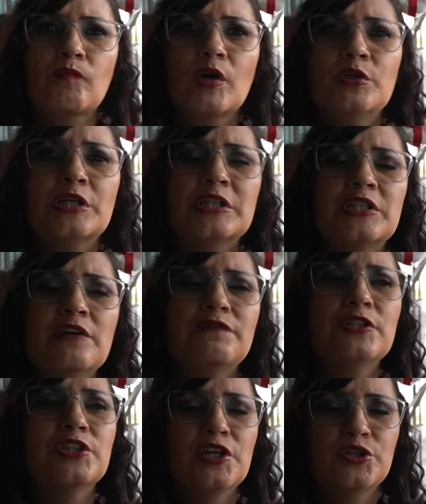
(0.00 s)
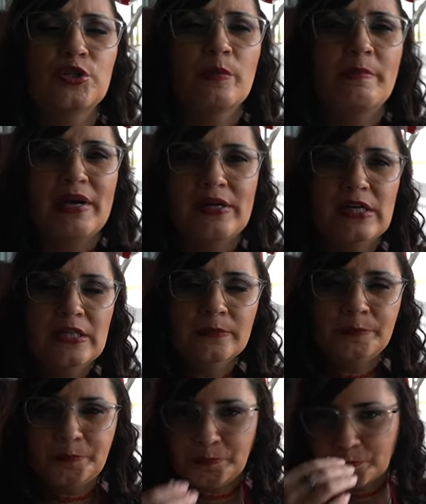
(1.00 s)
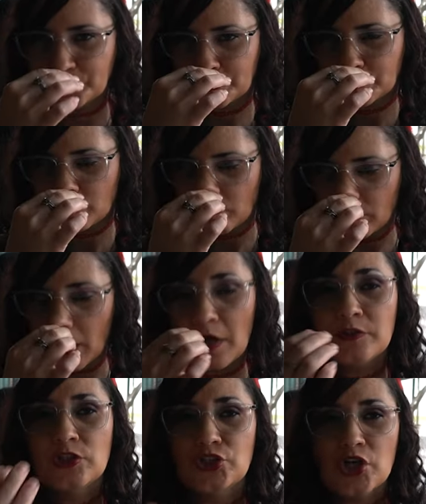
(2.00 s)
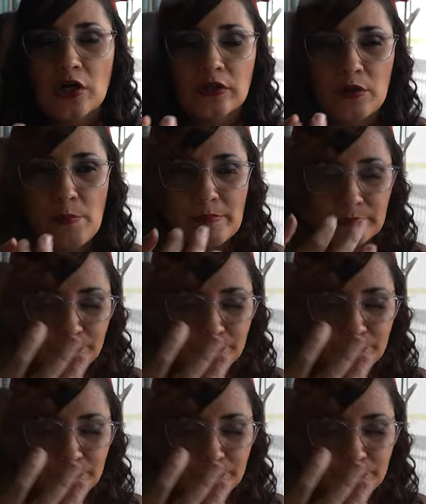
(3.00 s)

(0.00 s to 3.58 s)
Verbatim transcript: You can definitely taste the berry and then chocolate.